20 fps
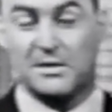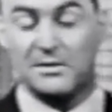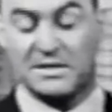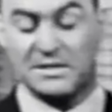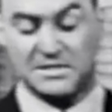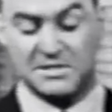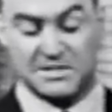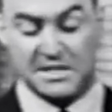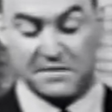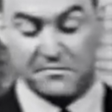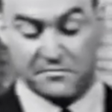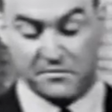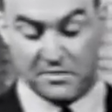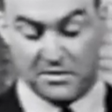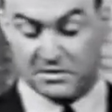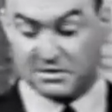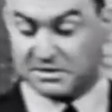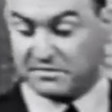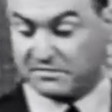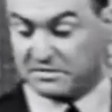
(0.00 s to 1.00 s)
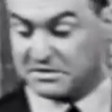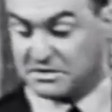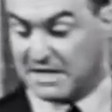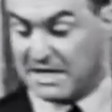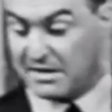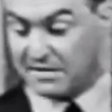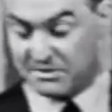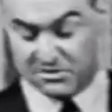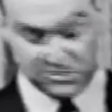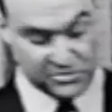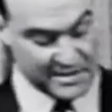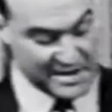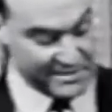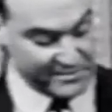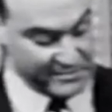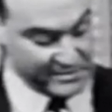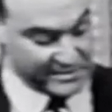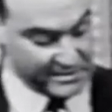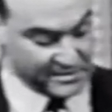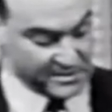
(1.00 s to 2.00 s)
Let's see first if the sound is
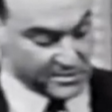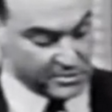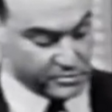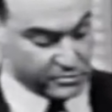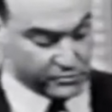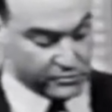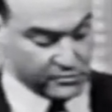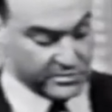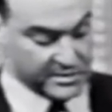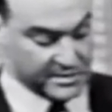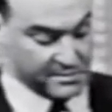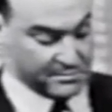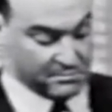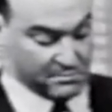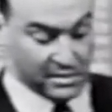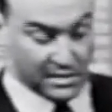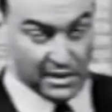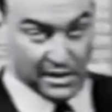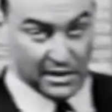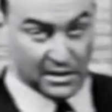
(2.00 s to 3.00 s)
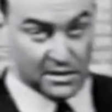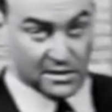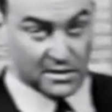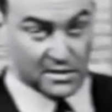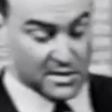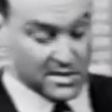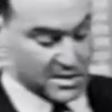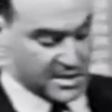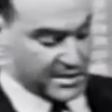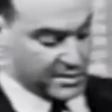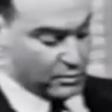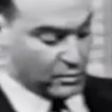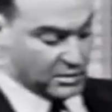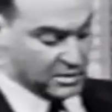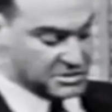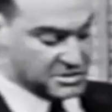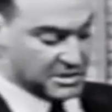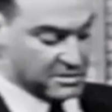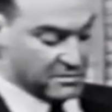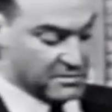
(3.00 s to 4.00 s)
traveling through the bar, and
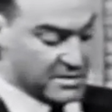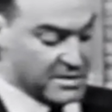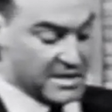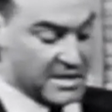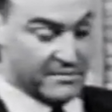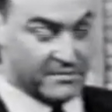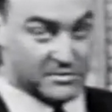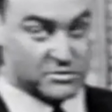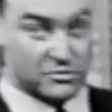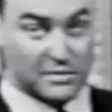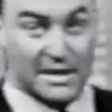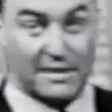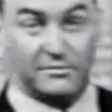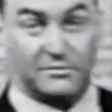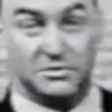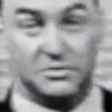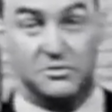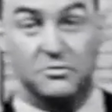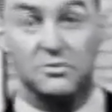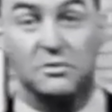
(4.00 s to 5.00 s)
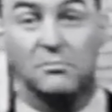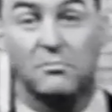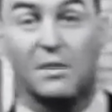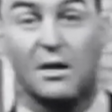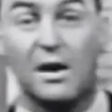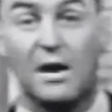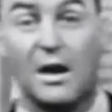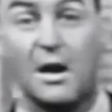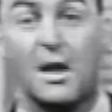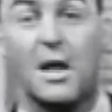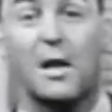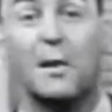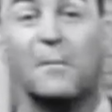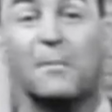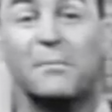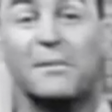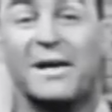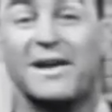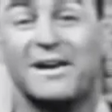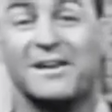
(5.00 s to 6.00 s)
also if it travels through the bar
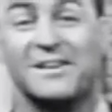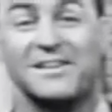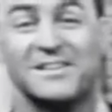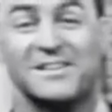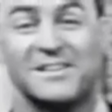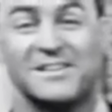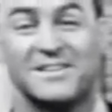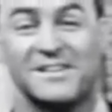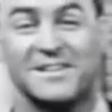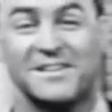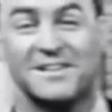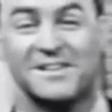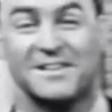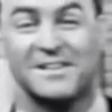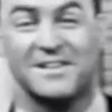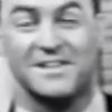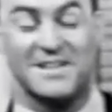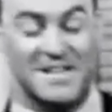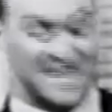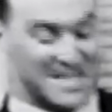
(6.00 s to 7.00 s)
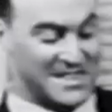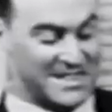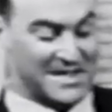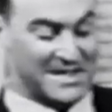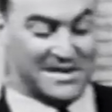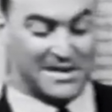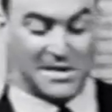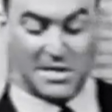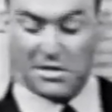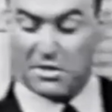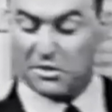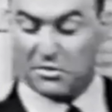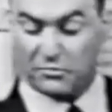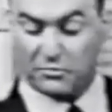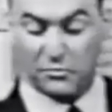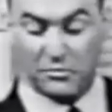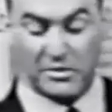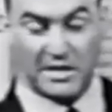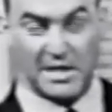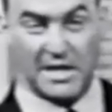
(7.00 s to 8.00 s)
better than
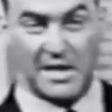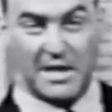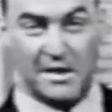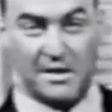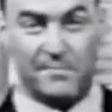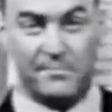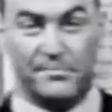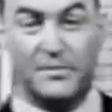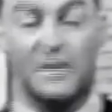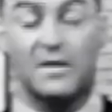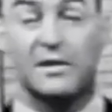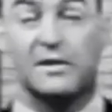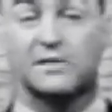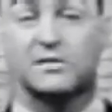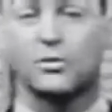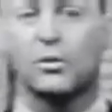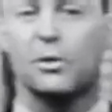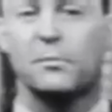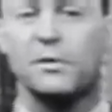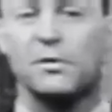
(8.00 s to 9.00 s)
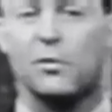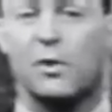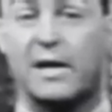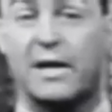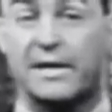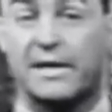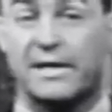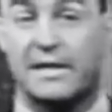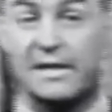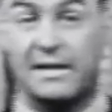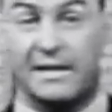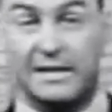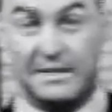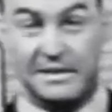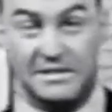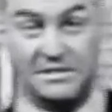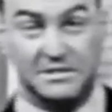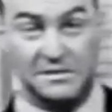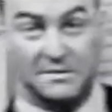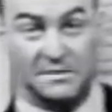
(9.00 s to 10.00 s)
through the air. Now let's all be quiet again
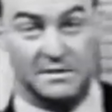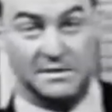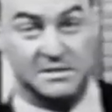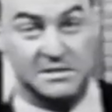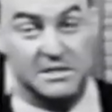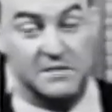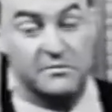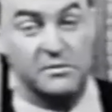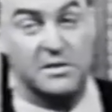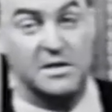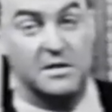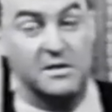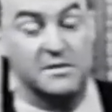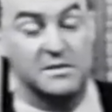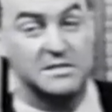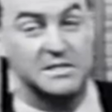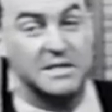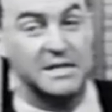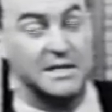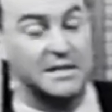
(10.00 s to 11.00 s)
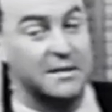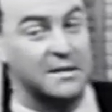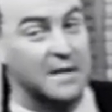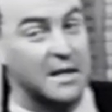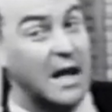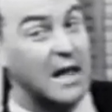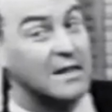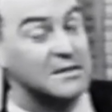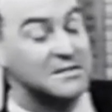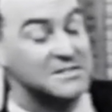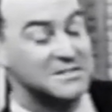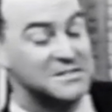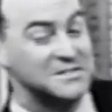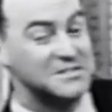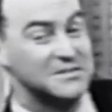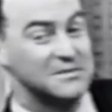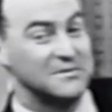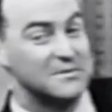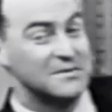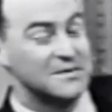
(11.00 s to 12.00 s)
and listen. Let's see if we hear the ticking. I'll listen
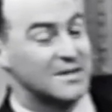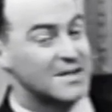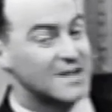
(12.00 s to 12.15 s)
too.